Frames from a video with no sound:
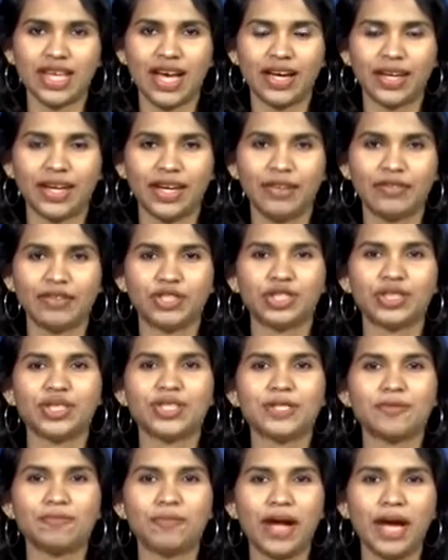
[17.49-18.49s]
our
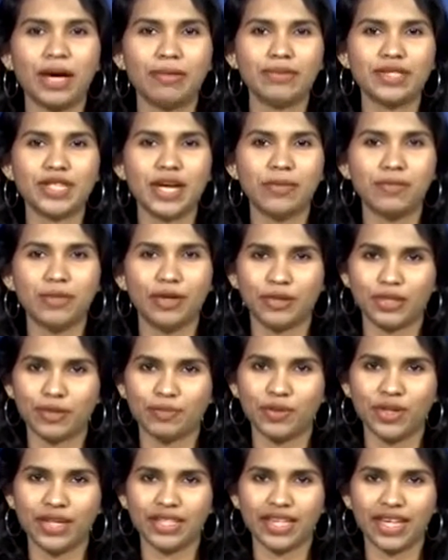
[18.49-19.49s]
television's primetime news
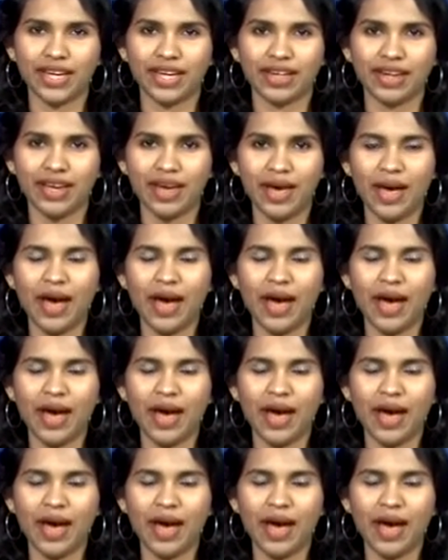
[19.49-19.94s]
bulletin.